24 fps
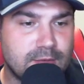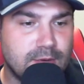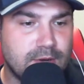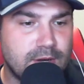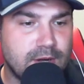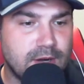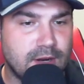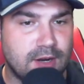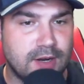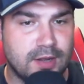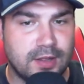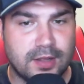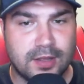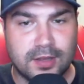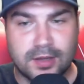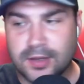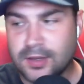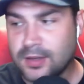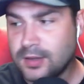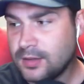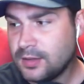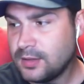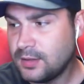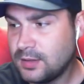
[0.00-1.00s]
29, I think
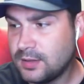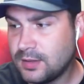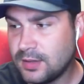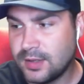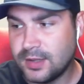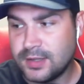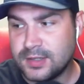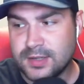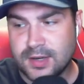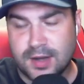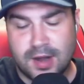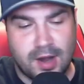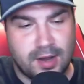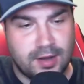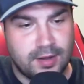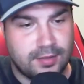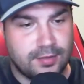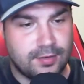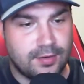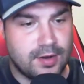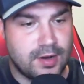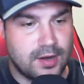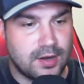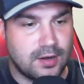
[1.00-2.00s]
he's a
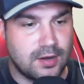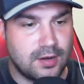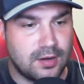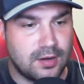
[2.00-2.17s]
93.